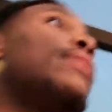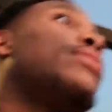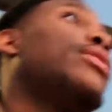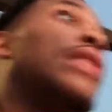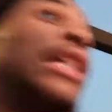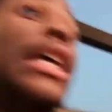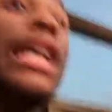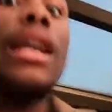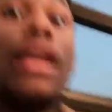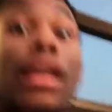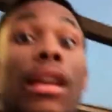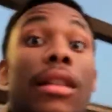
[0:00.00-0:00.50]
was
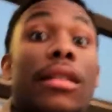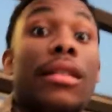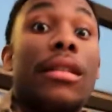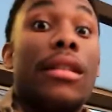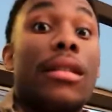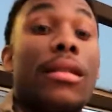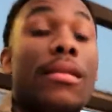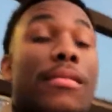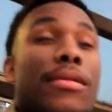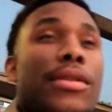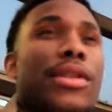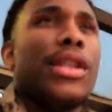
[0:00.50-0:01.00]
thinking, you know
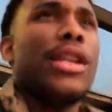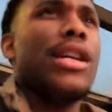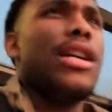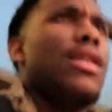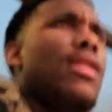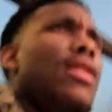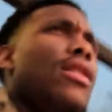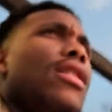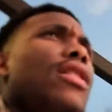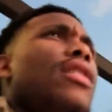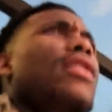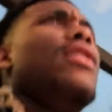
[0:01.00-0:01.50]
what I'm saying?
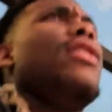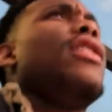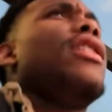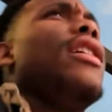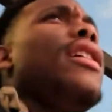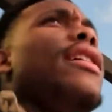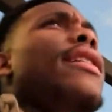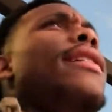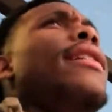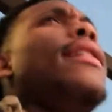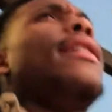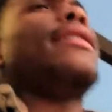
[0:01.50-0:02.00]

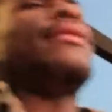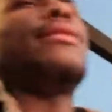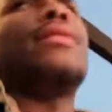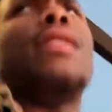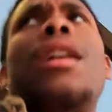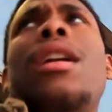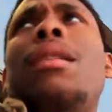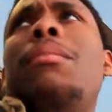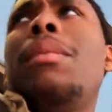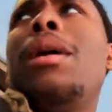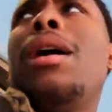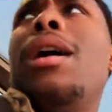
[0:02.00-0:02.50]
I
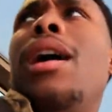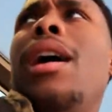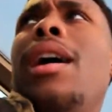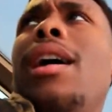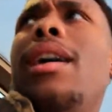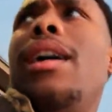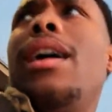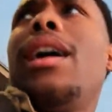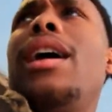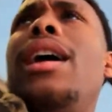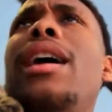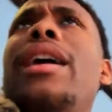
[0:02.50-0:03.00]
thought about
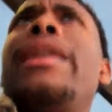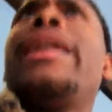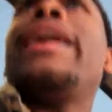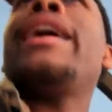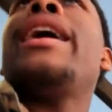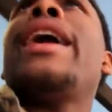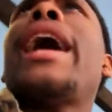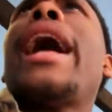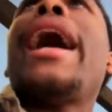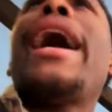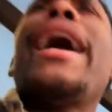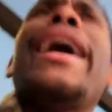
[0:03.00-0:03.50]
like
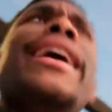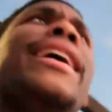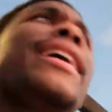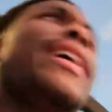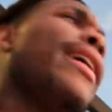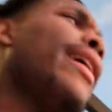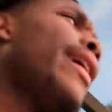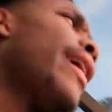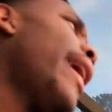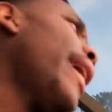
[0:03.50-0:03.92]
how